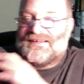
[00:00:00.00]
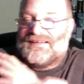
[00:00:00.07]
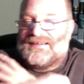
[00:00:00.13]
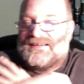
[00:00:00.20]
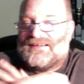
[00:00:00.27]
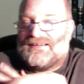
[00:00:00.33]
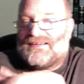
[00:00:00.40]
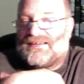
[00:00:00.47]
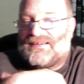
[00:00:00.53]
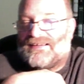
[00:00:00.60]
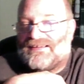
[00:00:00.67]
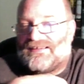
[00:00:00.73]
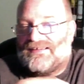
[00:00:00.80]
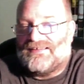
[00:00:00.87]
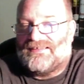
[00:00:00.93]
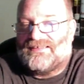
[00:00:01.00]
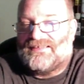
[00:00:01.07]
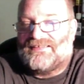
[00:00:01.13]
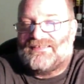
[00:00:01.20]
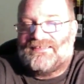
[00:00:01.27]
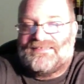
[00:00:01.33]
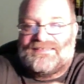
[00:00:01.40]
ah,
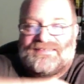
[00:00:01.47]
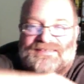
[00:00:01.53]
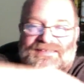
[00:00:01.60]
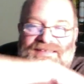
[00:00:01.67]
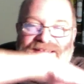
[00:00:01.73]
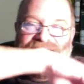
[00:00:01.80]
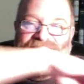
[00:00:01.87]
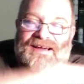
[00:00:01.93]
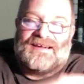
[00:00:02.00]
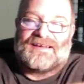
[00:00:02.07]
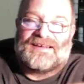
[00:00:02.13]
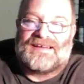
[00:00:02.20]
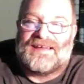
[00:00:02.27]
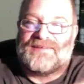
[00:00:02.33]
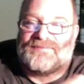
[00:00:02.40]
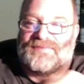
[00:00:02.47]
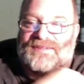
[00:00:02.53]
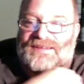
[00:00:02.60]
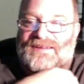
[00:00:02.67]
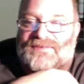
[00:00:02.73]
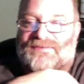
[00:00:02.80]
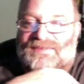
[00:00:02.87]
I can't
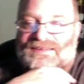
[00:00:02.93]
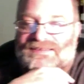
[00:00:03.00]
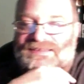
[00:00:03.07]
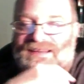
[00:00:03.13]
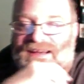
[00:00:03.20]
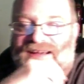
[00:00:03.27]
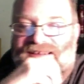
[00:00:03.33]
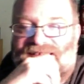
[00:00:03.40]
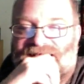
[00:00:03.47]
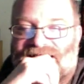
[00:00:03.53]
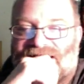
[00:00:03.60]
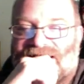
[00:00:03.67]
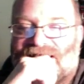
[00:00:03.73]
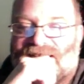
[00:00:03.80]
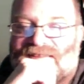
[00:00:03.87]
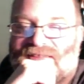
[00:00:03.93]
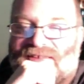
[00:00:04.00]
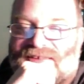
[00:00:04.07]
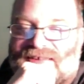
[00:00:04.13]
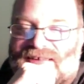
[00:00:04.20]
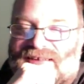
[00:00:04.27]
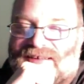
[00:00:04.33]
believe these guys
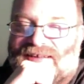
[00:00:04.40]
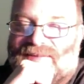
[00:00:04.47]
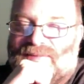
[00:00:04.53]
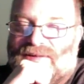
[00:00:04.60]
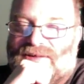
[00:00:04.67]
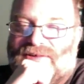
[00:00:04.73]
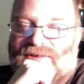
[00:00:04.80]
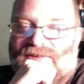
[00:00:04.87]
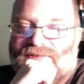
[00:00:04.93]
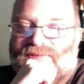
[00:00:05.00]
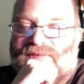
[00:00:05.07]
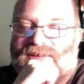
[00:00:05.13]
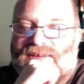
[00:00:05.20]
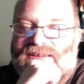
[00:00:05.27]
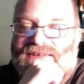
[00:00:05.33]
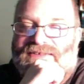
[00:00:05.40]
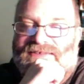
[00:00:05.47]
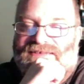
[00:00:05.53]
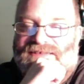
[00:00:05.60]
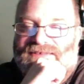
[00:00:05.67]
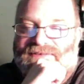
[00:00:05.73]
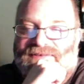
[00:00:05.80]
looking at my old
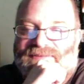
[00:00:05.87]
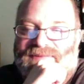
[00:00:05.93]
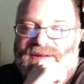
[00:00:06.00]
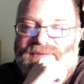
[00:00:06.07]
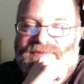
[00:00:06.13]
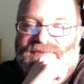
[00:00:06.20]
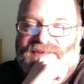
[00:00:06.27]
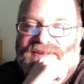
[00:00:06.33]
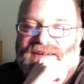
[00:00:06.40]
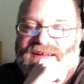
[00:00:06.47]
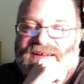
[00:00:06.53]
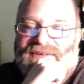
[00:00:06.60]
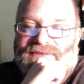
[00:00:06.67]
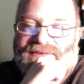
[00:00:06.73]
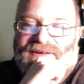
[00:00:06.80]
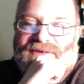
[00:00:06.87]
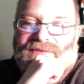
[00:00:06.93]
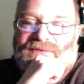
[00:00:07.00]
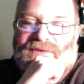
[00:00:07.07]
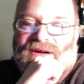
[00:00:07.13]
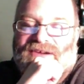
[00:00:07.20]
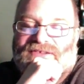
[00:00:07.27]
videos and remember and
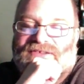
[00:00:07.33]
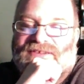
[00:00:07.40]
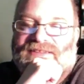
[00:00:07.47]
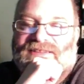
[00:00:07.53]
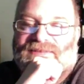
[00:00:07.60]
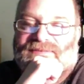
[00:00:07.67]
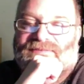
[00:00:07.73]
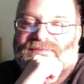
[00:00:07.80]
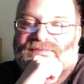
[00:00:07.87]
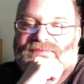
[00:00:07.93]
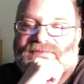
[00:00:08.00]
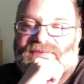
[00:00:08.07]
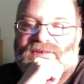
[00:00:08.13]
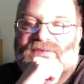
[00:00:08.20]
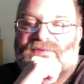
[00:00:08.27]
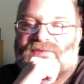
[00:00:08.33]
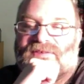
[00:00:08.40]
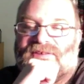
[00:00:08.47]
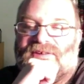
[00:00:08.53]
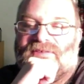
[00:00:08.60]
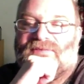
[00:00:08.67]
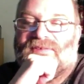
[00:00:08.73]
watching them over and
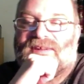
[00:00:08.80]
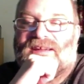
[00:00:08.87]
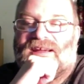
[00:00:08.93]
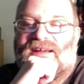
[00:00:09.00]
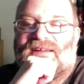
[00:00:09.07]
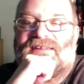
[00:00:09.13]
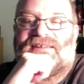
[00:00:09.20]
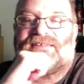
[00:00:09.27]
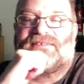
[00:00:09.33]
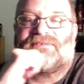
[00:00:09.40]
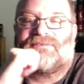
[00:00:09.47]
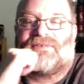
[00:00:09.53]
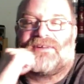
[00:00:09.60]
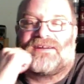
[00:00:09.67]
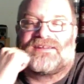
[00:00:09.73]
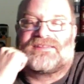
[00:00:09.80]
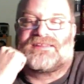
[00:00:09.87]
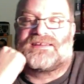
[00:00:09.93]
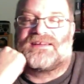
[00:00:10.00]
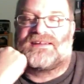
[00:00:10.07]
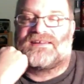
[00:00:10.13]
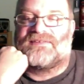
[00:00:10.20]
over again and wanting to
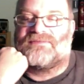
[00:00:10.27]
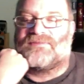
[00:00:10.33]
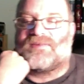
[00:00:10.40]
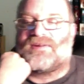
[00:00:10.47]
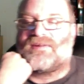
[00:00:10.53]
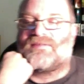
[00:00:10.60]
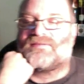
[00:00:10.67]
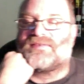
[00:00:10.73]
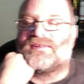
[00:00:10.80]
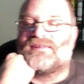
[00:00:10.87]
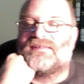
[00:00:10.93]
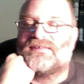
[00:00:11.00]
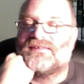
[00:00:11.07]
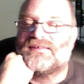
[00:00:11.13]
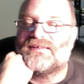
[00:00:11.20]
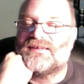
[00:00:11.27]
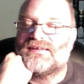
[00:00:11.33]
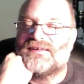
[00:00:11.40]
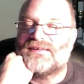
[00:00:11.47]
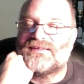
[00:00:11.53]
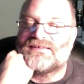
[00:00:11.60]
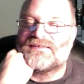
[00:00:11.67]
get involved in
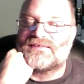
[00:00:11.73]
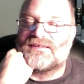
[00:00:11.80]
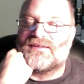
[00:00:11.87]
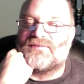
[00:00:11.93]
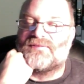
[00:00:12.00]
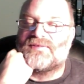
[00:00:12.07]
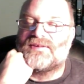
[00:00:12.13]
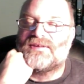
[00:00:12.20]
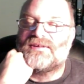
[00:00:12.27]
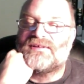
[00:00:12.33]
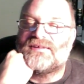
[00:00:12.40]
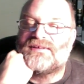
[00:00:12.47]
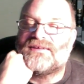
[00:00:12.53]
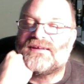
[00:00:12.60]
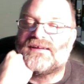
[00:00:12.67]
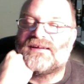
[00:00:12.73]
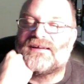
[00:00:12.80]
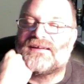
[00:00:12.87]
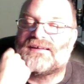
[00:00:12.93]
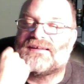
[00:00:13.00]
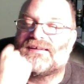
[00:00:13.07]
stuff. Yeah,